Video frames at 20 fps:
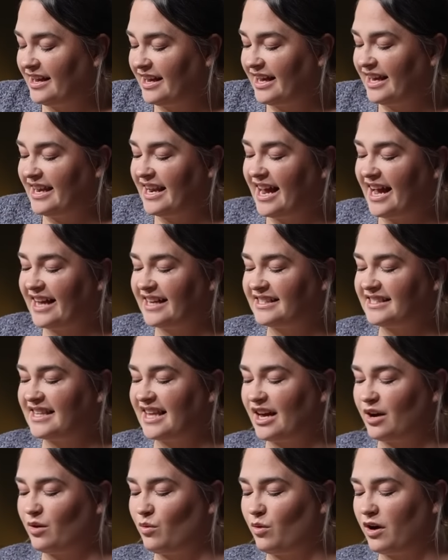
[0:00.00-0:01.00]
And as
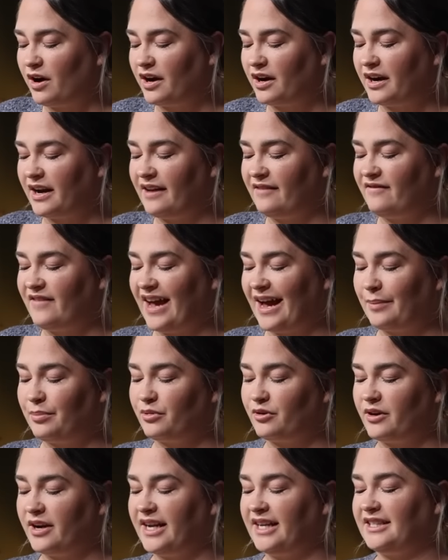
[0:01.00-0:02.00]
that water
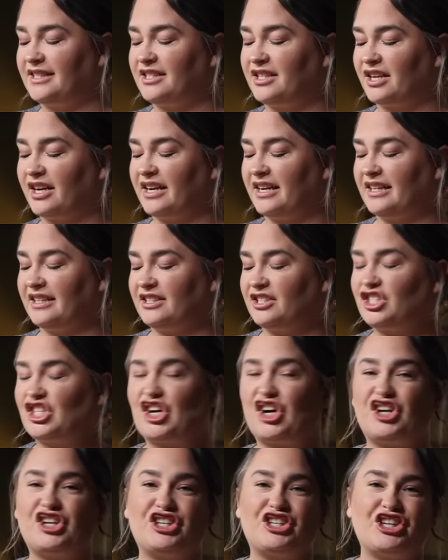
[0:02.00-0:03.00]
evaporates, they're gonna
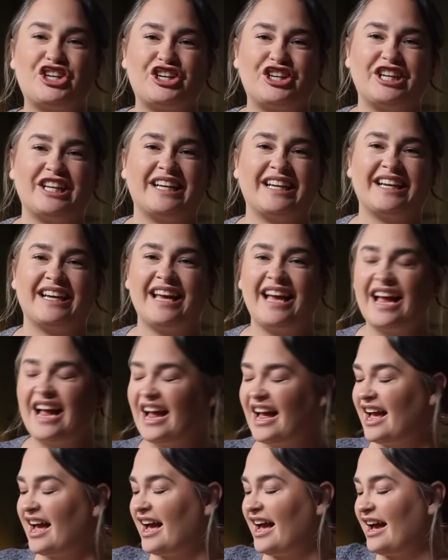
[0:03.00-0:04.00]
start turning
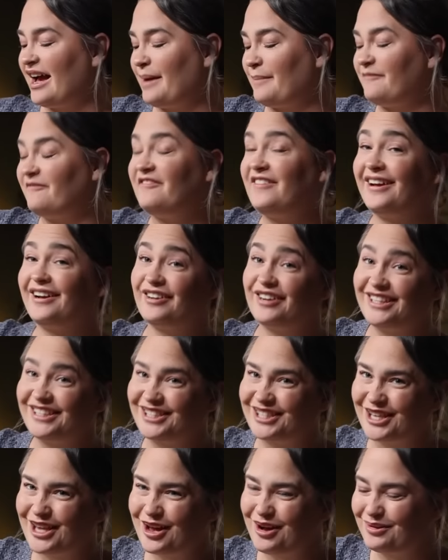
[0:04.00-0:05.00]
very
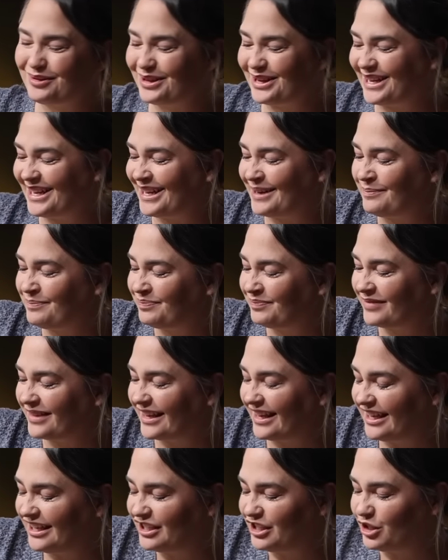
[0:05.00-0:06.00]
slowly
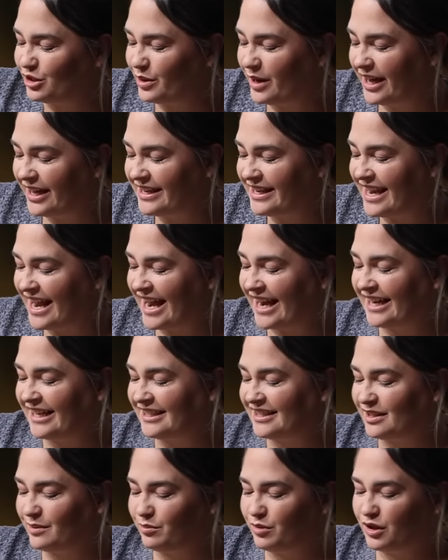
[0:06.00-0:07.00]
into a
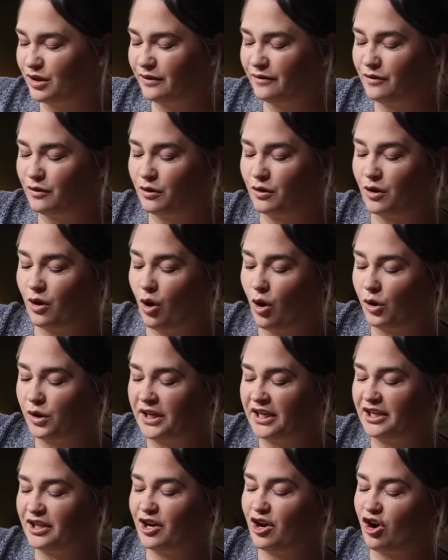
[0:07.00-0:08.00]
nice, beautiful
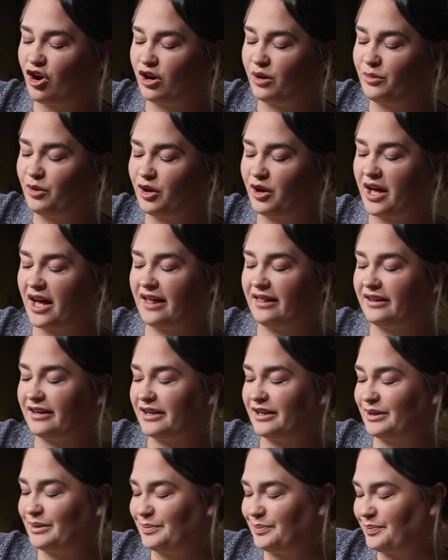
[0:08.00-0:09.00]
golden caramel
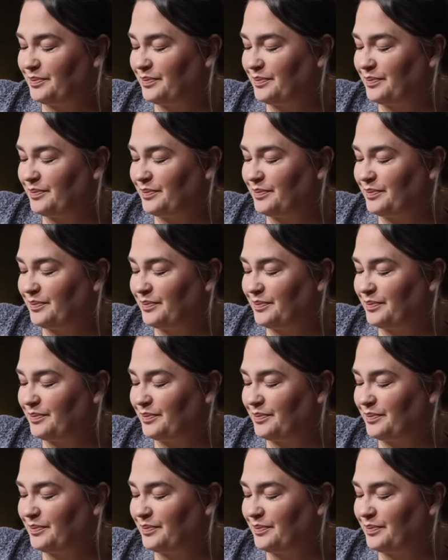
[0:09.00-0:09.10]
color.